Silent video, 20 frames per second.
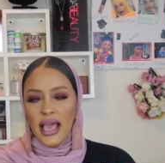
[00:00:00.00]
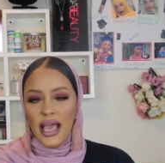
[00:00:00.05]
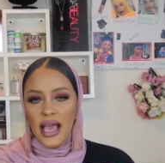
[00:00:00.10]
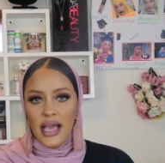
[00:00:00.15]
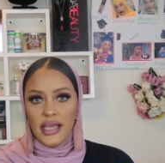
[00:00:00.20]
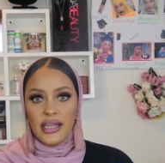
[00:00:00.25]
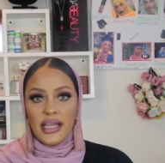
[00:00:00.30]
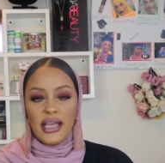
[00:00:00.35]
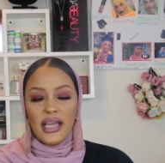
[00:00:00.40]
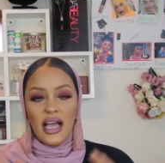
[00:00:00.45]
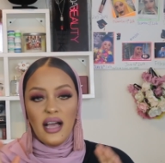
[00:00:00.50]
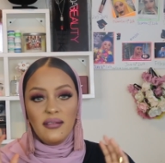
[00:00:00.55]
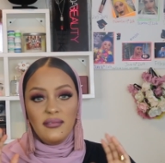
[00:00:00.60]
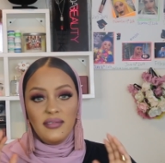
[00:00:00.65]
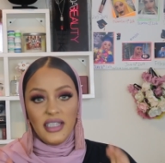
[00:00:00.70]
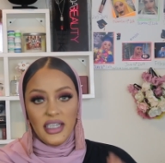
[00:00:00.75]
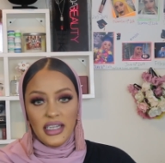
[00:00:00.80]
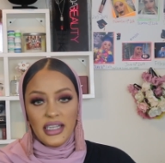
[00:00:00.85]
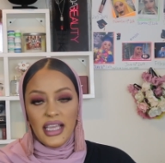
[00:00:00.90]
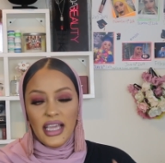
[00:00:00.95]
and I have
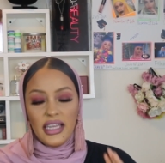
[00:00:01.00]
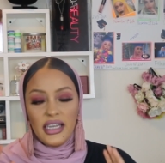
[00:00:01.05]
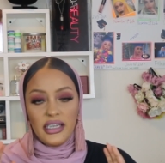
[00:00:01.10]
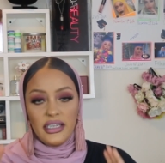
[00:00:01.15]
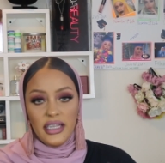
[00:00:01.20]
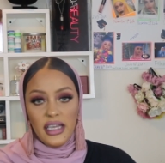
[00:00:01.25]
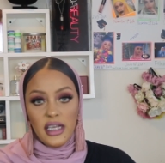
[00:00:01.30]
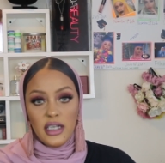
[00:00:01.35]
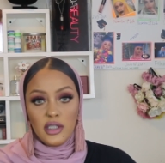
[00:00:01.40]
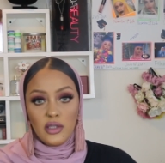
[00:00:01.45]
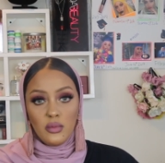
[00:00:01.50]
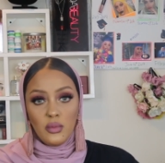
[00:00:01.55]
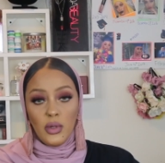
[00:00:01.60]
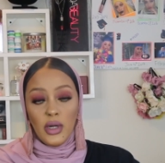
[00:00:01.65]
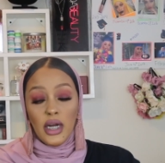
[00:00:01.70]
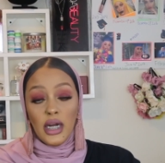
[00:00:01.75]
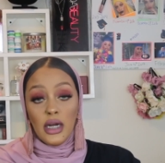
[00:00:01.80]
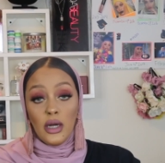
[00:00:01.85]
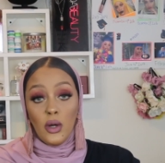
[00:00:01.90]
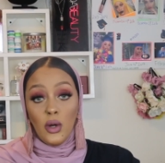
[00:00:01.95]
dedicated days
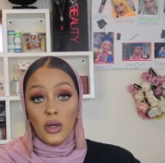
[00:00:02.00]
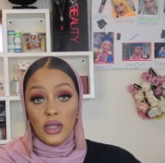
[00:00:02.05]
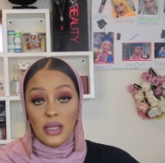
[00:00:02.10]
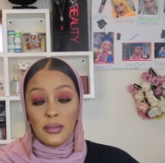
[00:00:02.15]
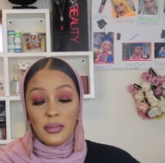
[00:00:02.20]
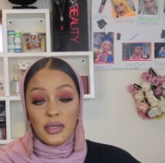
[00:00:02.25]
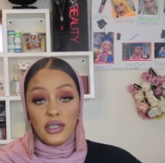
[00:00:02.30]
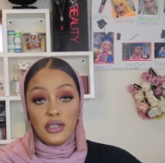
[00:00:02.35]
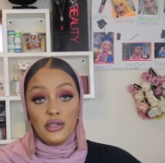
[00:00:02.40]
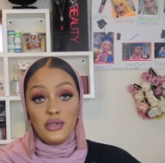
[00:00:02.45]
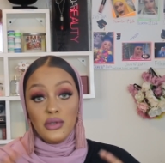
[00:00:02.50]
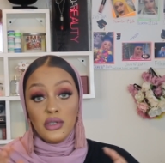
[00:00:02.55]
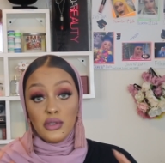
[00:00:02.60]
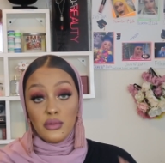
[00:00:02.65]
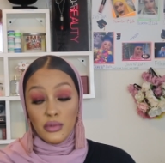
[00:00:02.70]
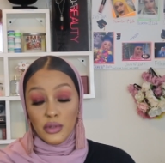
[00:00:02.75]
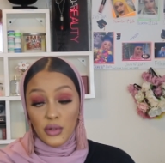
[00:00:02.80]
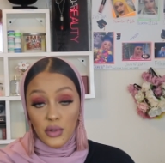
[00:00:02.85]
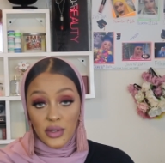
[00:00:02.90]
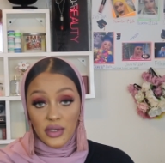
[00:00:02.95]
where all I'm gonna do is
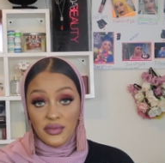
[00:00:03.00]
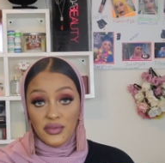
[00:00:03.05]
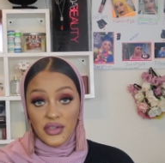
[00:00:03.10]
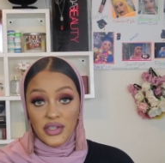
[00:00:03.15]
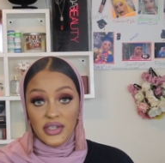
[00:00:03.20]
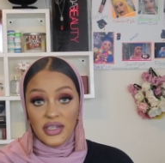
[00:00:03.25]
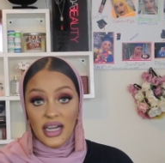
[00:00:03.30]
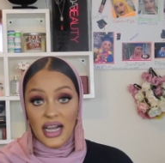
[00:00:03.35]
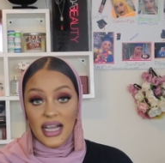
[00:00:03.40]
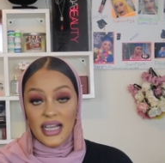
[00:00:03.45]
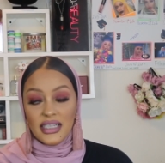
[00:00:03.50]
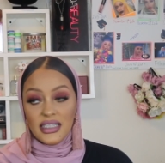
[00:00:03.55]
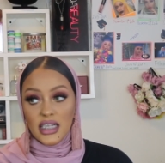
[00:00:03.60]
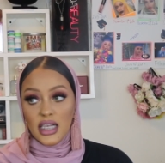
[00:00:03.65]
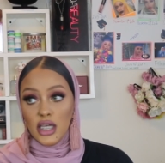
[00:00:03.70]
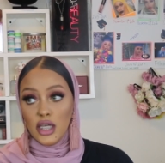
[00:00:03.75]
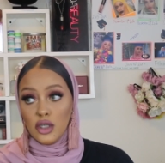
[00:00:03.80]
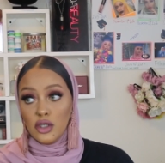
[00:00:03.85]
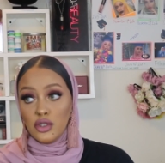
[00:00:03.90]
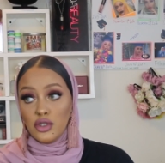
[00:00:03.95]
record for you guys.
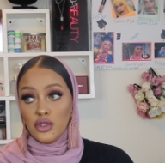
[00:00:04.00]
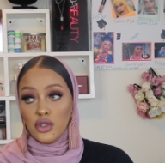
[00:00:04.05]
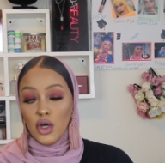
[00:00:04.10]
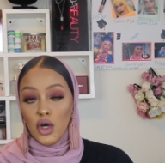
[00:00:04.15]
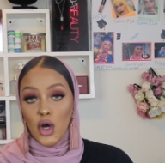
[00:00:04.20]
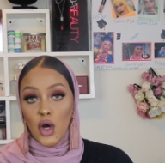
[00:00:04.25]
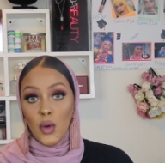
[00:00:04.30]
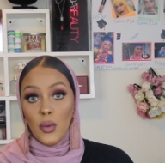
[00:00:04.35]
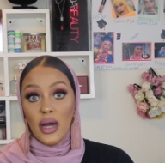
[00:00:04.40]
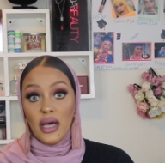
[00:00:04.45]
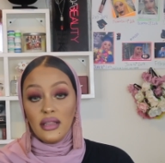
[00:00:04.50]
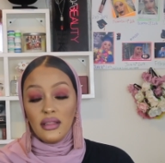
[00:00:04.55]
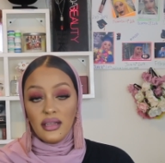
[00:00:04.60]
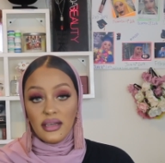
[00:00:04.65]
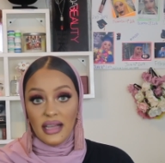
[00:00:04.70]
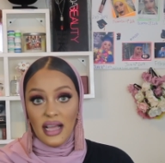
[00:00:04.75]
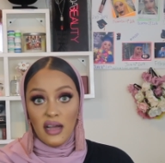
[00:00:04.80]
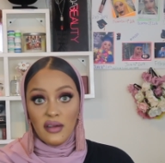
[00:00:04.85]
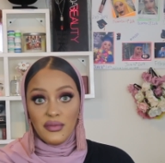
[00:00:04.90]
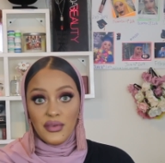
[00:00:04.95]
So
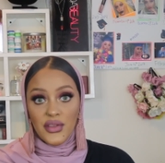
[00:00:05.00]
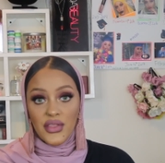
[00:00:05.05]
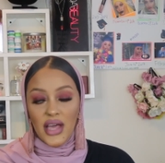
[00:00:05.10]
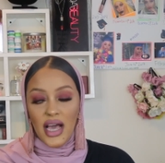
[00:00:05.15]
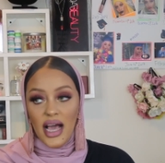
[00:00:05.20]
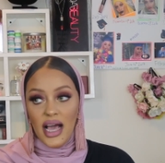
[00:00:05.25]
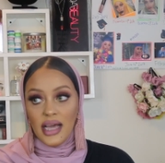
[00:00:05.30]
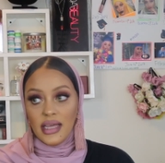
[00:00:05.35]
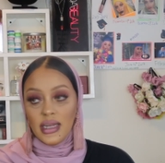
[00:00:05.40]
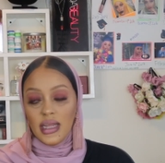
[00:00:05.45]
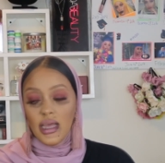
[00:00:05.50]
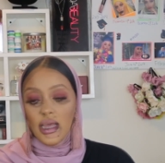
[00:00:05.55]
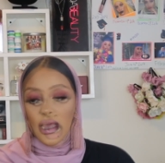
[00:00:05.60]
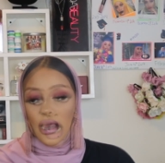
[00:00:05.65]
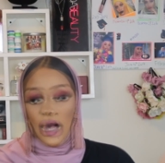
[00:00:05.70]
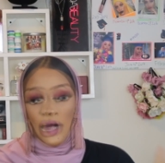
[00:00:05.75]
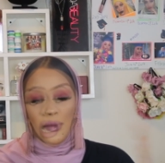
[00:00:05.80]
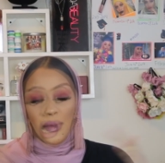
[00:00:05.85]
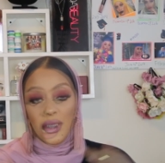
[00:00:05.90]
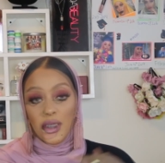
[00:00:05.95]
look out for that.
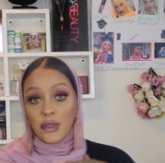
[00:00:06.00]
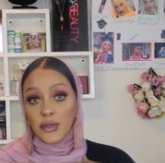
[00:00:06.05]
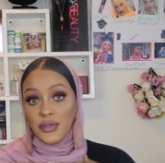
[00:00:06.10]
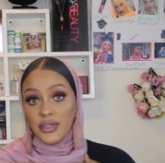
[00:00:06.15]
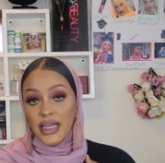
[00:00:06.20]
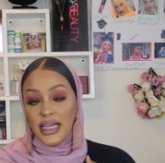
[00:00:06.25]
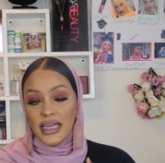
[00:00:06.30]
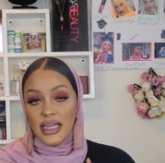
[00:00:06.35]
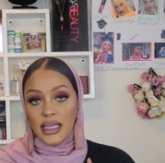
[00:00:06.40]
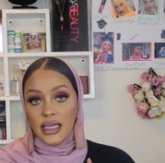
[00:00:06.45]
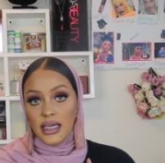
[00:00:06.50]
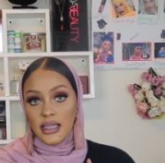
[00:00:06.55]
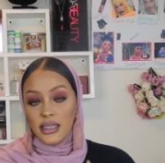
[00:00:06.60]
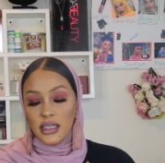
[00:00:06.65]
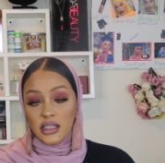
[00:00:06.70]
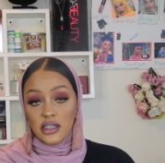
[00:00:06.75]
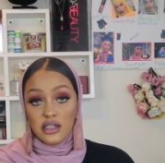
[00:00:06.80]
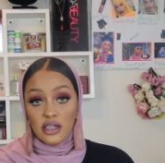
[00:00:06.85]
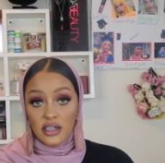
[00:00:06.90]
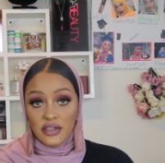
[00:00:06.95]
I'll be creating
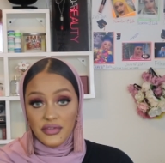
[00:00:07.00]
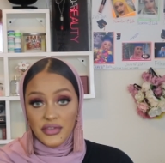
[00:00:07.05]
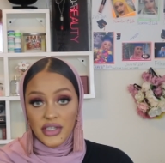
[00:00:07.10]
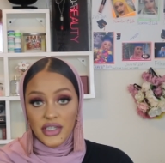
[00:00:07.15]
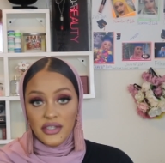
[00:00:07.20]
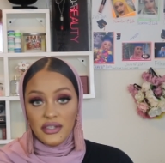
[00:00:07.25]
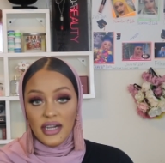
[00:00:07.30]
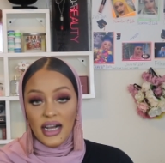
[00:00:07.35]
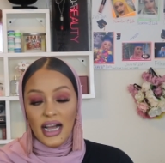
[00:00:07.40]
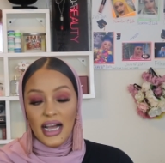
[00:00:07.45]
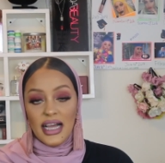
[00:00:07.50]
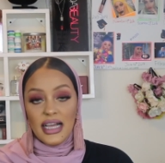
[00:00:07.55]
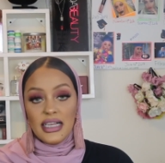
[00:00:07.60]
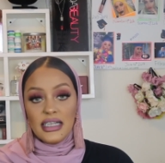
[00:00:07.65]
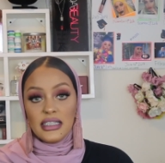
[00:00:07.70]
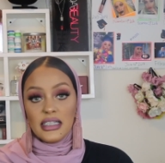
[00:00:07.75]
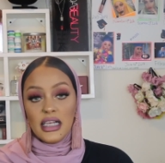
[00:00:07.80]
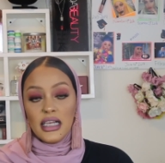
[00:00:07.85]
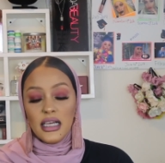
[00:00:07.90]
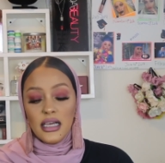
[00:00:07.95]
this look for you
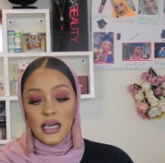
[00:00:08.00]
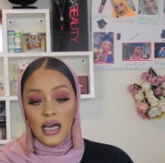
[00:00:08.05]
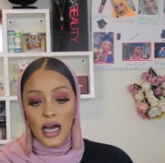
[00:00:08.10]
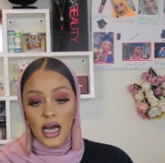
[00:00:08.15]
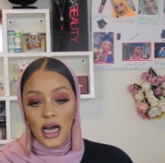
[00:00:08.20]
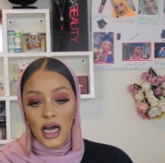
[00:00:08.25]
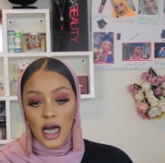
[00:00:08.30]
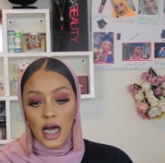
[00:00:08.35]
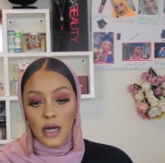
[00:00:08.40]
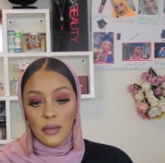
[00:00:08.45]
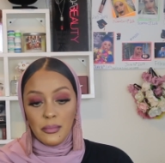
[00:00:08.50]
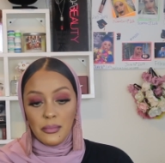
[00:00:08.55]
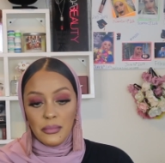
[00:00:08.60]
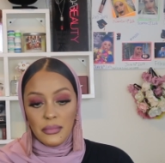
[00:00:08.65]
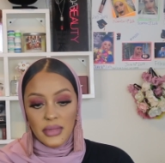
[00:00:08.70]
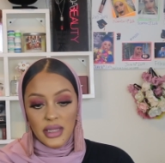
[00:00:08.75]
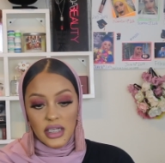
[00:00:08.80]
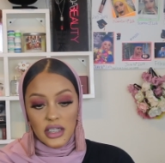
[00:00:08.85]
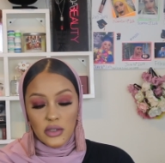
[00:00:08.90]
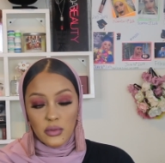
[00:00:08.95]
guys.
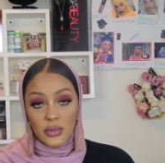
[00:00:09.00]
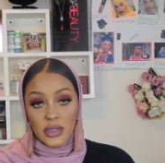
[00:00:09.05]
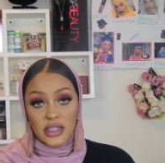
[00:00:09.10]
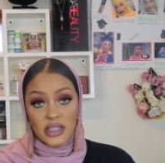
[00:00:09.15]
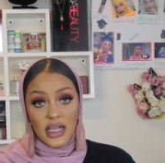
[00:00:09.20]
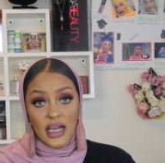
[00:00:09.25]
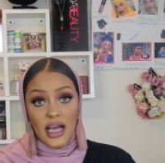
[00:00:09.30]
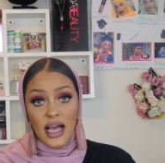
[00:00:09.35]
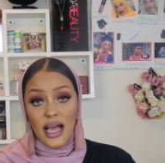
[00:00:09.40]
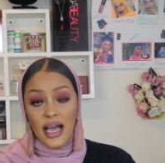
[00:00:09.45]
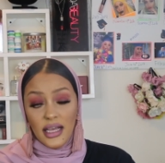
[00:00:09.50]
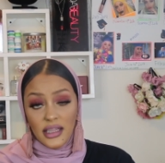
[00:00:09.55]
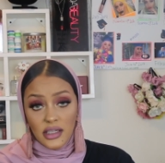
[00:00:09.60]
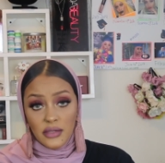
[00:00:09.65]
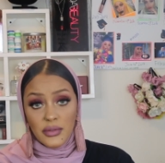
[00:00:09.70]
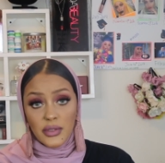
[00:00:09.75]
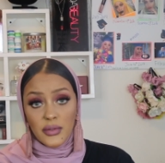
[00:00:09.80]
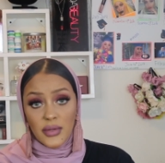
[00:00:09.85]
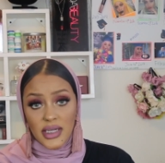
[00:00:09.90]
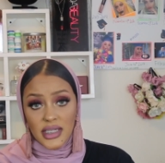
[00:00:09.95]
This was
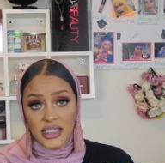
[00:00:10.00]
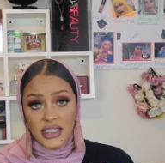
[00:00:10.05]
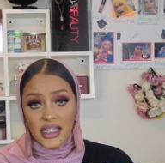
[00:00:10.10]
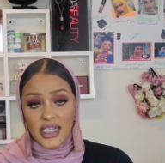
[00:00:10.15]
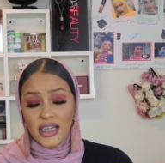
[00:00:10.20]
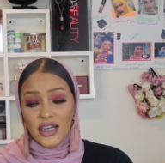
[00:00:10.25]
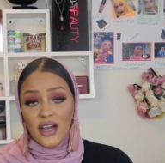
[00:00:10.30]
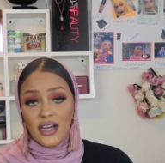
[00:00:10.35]
hella requested